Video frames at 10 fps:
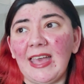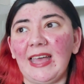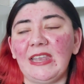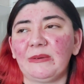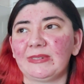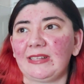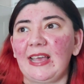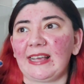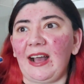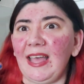and I was
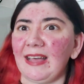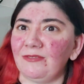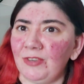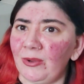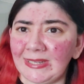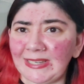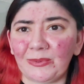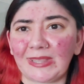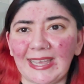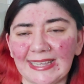like, I have no idea
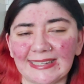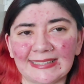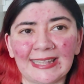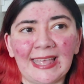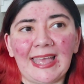what that is.